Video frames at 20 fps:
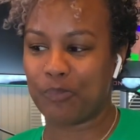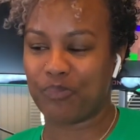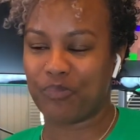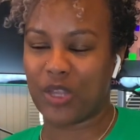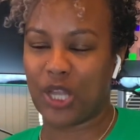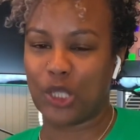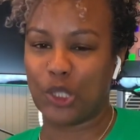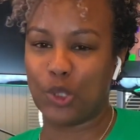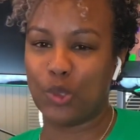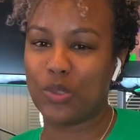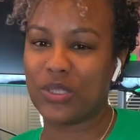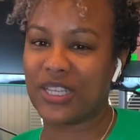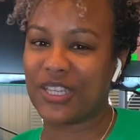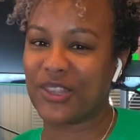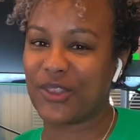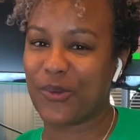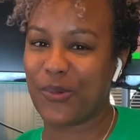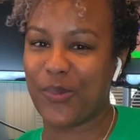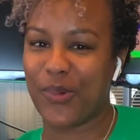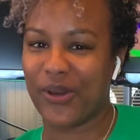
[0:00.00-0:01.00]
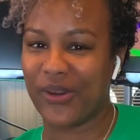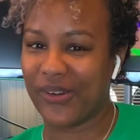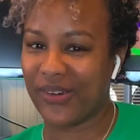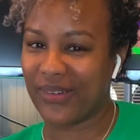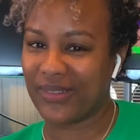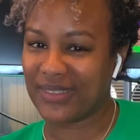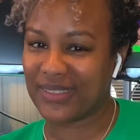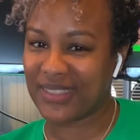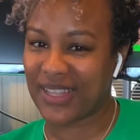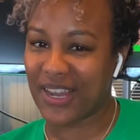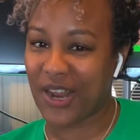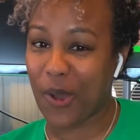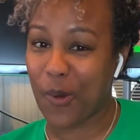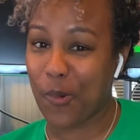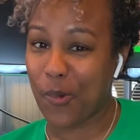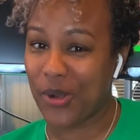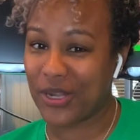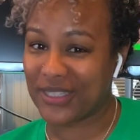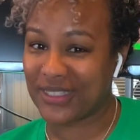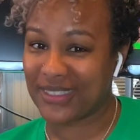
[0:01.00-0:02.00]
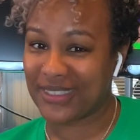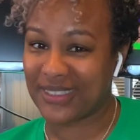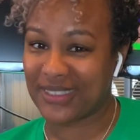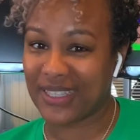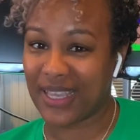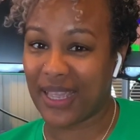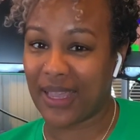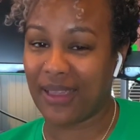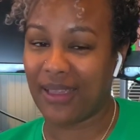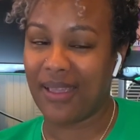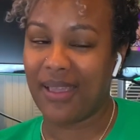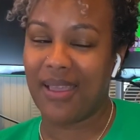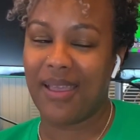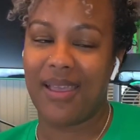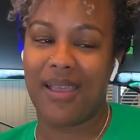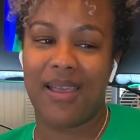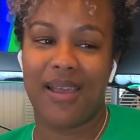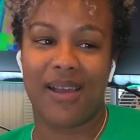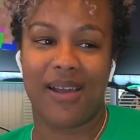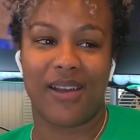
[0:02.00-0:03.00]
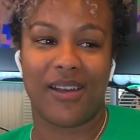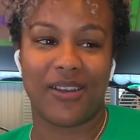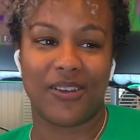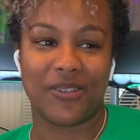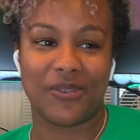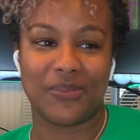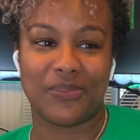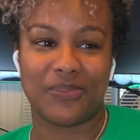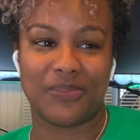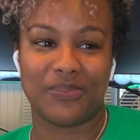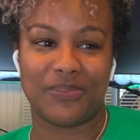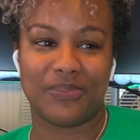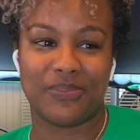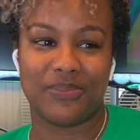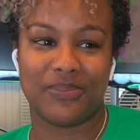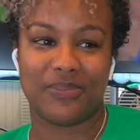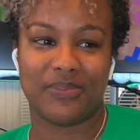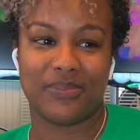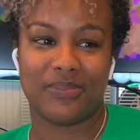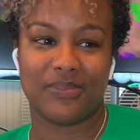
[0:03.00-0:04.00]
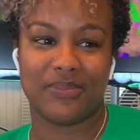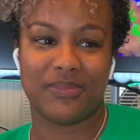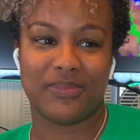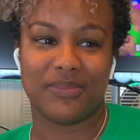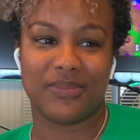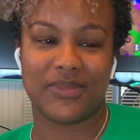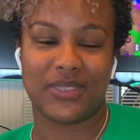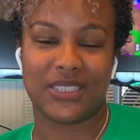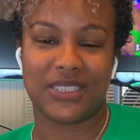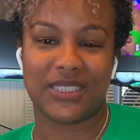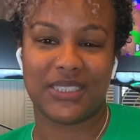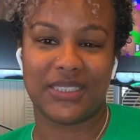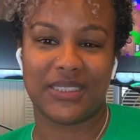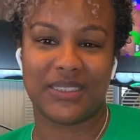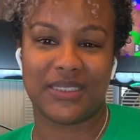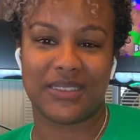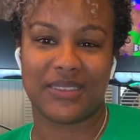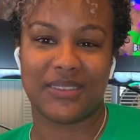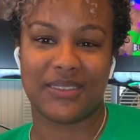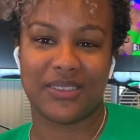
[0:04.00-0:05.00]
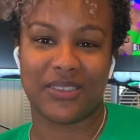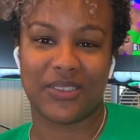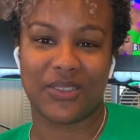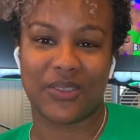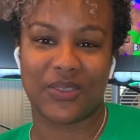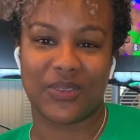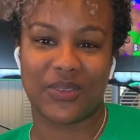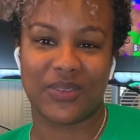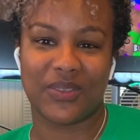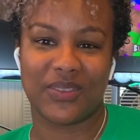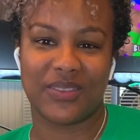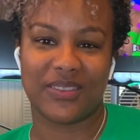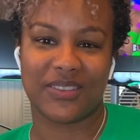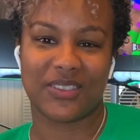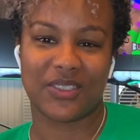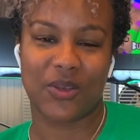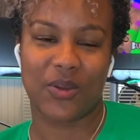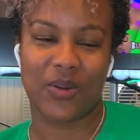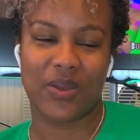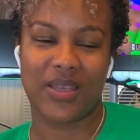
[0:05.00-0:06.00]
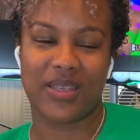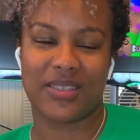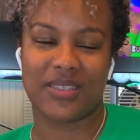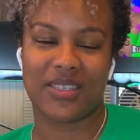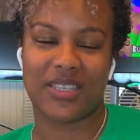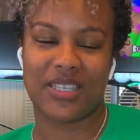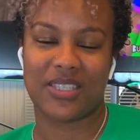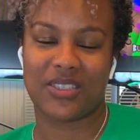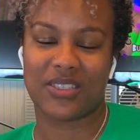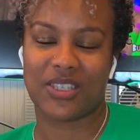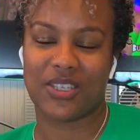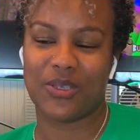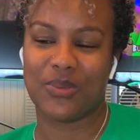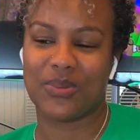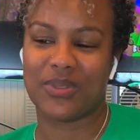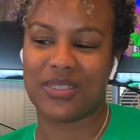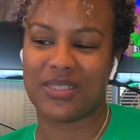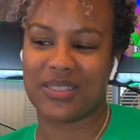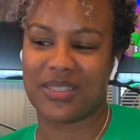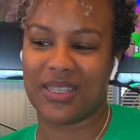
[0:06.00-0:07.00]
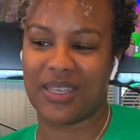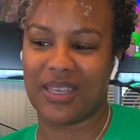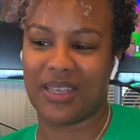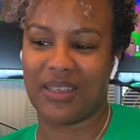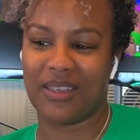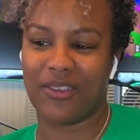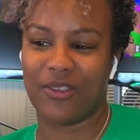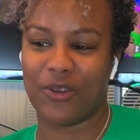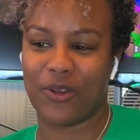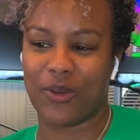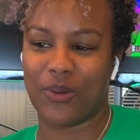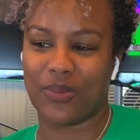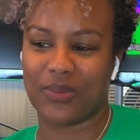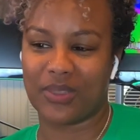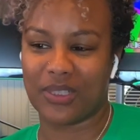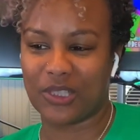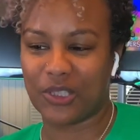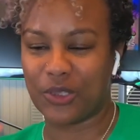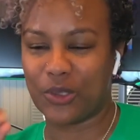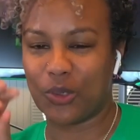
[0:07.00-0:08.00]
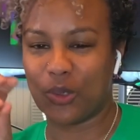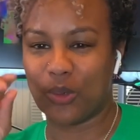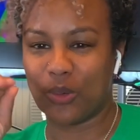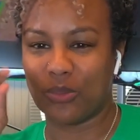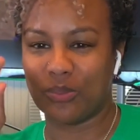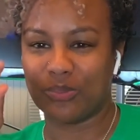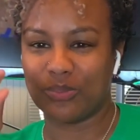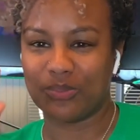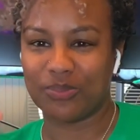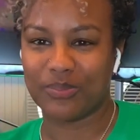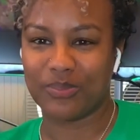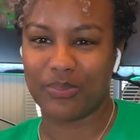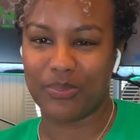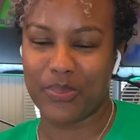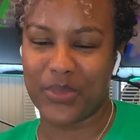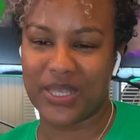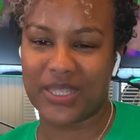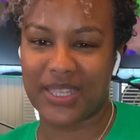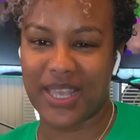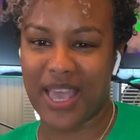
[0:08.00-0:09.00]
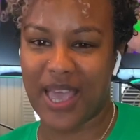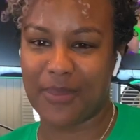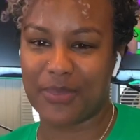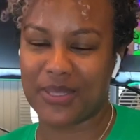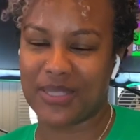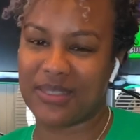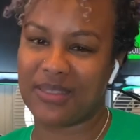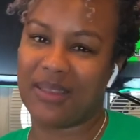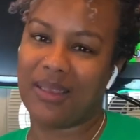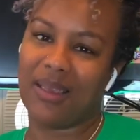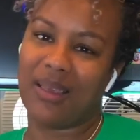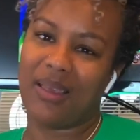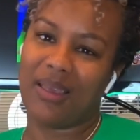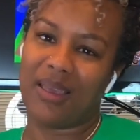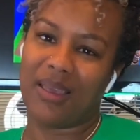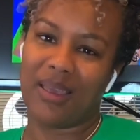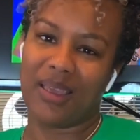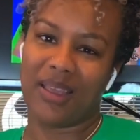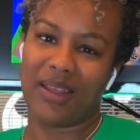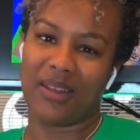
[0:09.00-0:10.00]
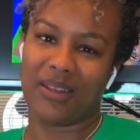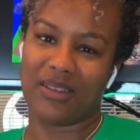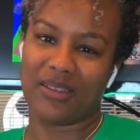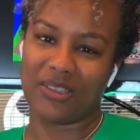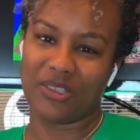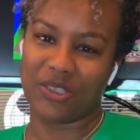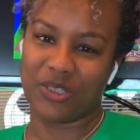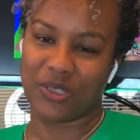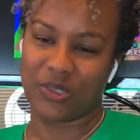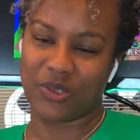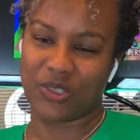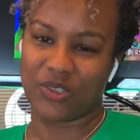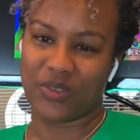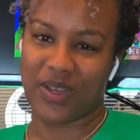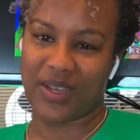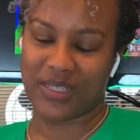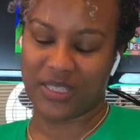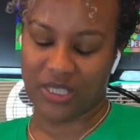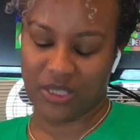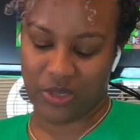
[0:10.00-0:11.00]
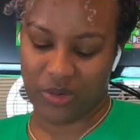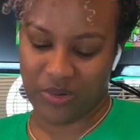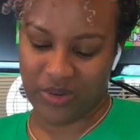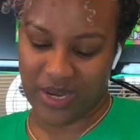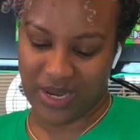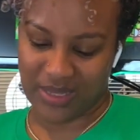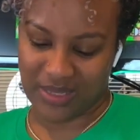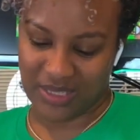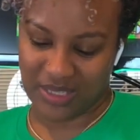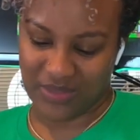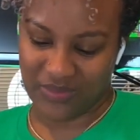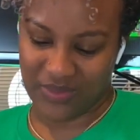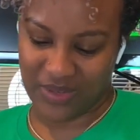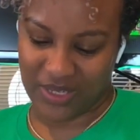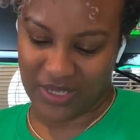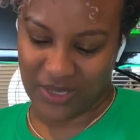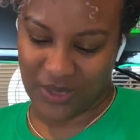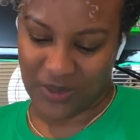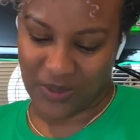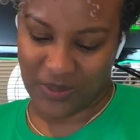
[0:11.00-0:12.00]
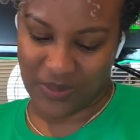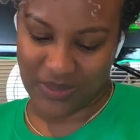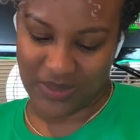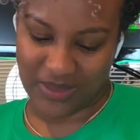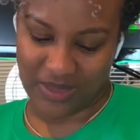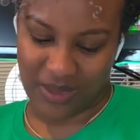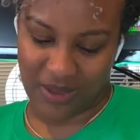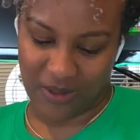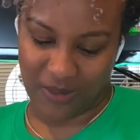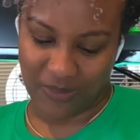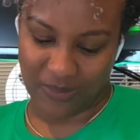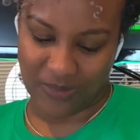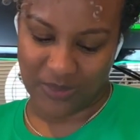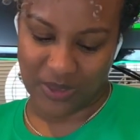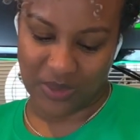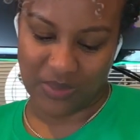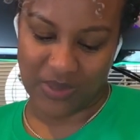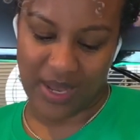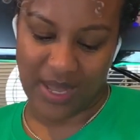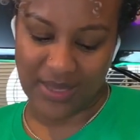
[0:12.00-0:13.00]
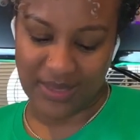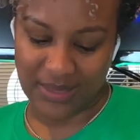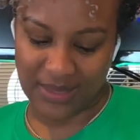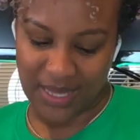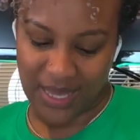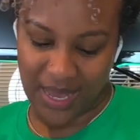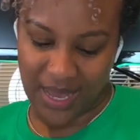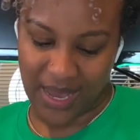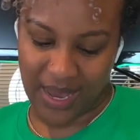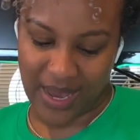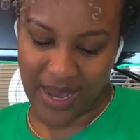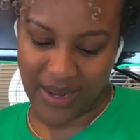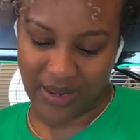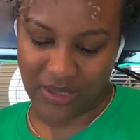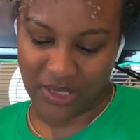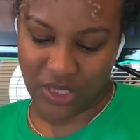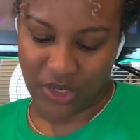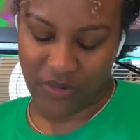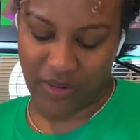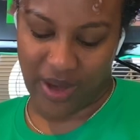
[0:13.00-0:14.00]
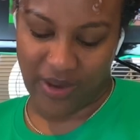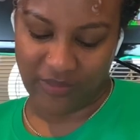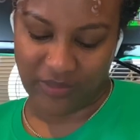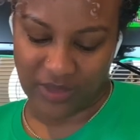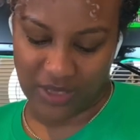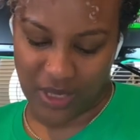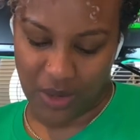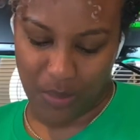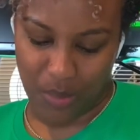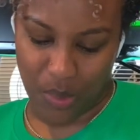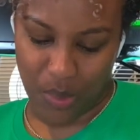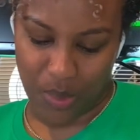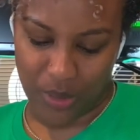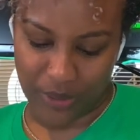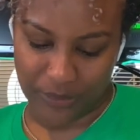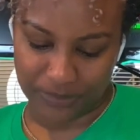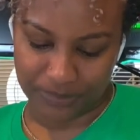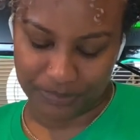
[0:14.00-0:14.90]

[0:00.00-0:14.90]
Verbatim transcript: losing the words that I want to say. Um, she's, you know, so it's, it's cute to see, you know, the little mishaps and, you know, trying to create these videos. Um, so that's Anna's Crafty Amore.